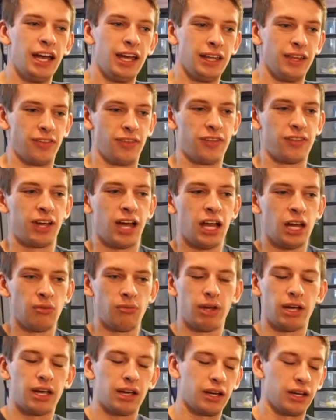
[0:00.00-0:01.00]
This is kind of
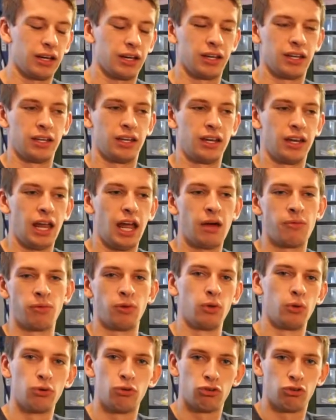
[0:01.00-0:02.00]
like a
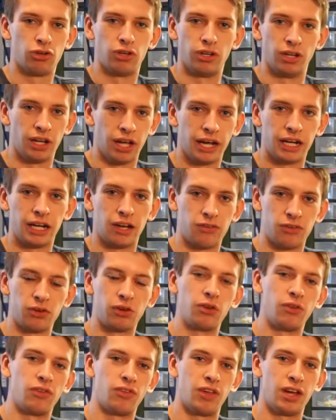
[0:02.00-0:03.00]
evolution, I guess you
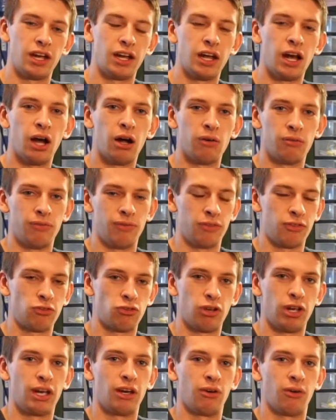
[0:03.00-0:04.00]
could say, of this
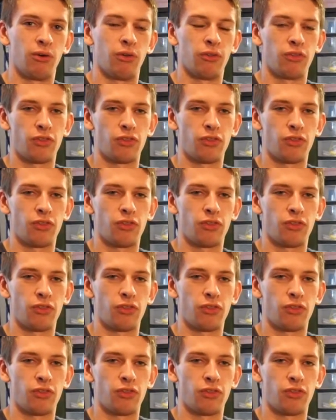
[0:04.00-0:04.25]
channel.